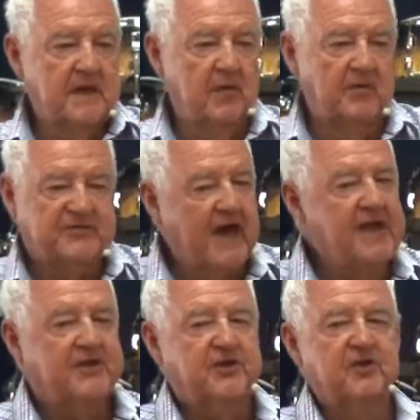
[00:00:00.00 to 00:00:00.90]
It will
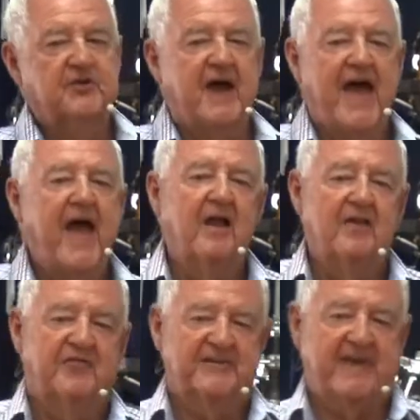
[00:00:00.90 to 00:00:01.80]
take you to hell
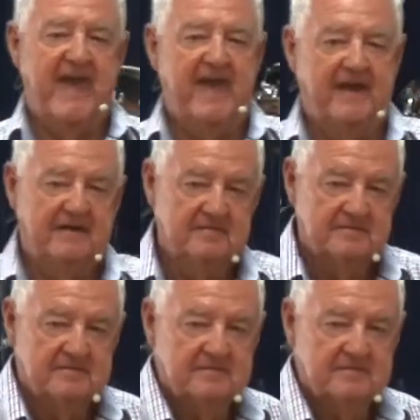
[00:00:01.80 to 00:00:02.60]
if it can.